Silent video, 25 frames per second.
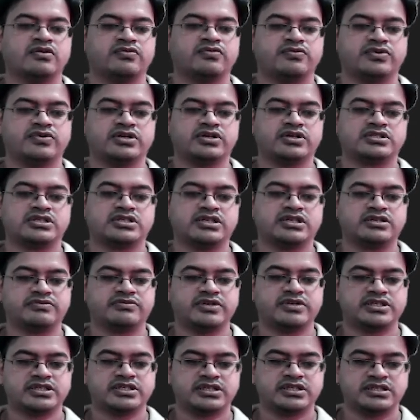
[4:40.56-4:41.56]
First
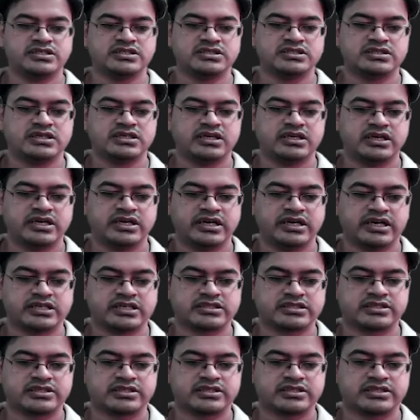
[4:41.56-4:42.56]
equation is x
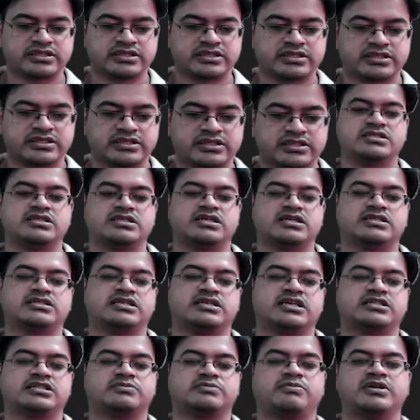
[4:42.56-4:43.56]
square plus six
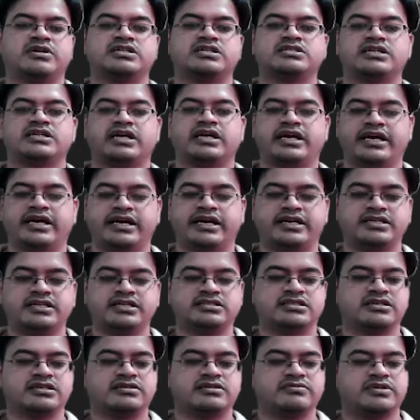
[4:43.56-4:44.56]
x plus eight is
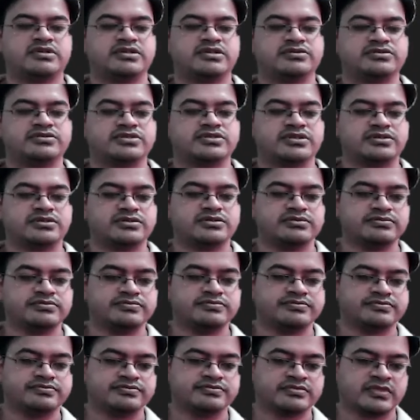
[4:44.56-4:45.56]
equal to zero.
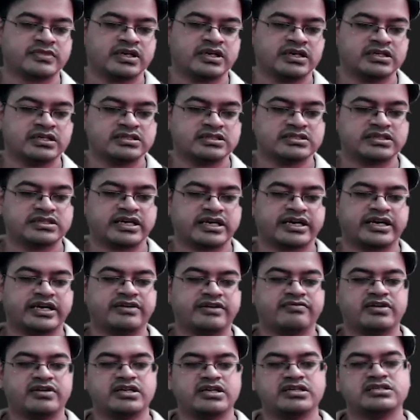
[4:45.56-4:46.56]
Second
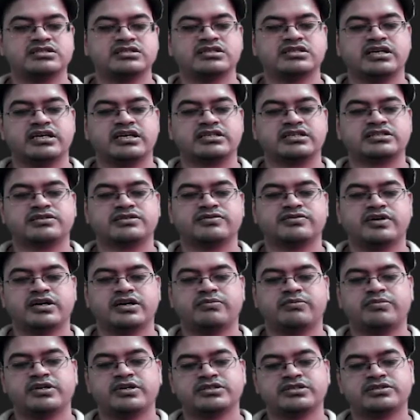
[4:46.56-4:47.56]
one is x square
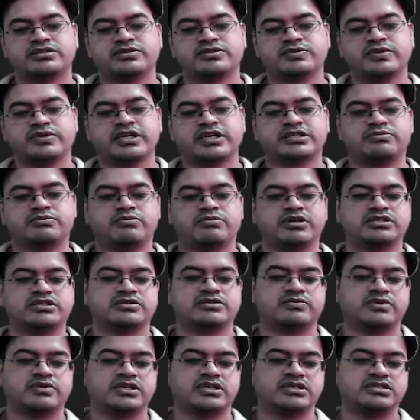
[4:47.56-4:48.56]
plus two x plus
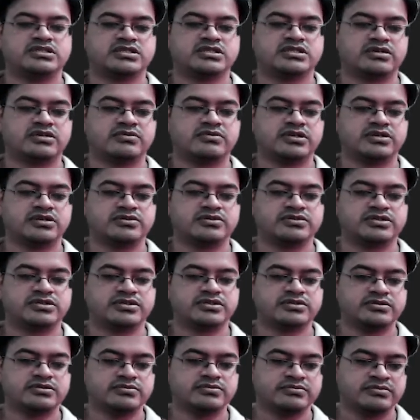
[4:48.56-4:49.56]
one is equal to
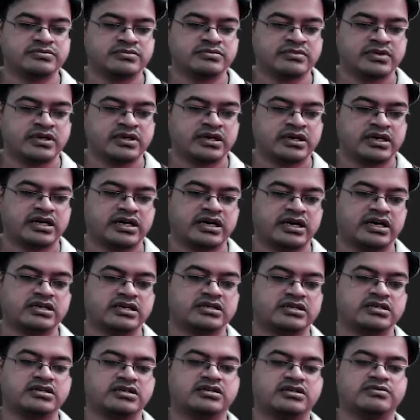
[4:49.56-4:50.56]
zero. And
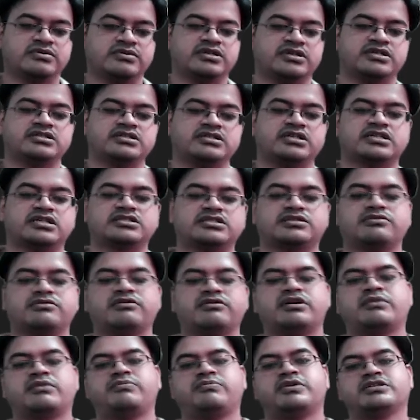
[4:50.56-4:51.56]
third one is x
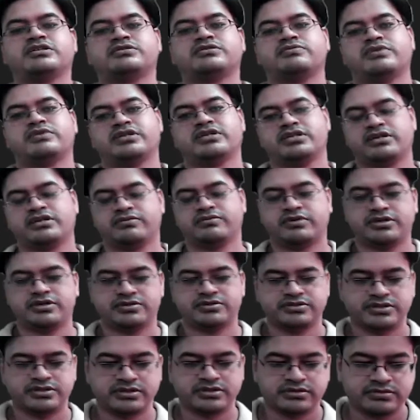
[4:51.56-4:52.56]
square plus one equal to
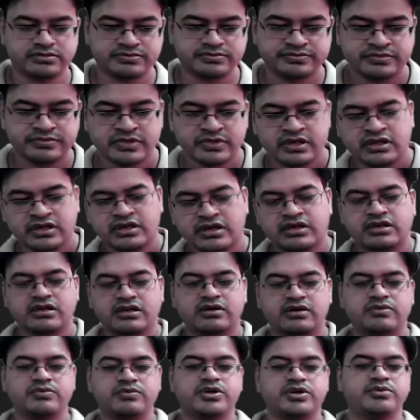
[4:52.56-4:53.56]
zero.
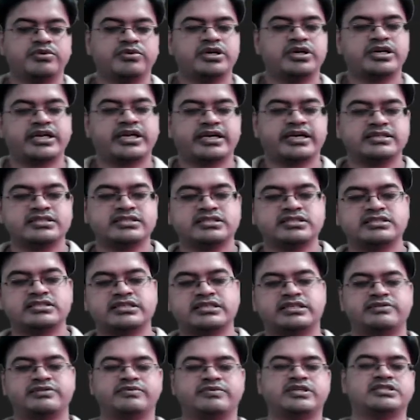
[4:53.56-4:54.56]
Now we will take these
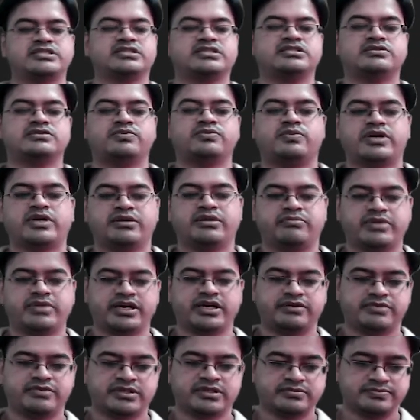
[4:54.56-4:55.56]
equations one by
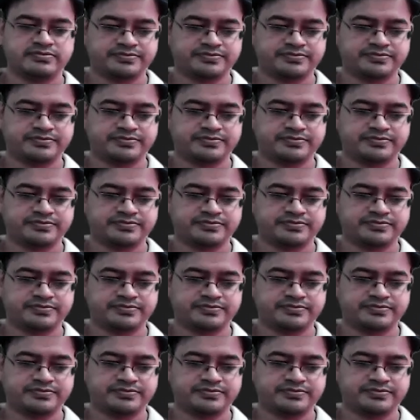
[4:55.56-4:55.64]
one.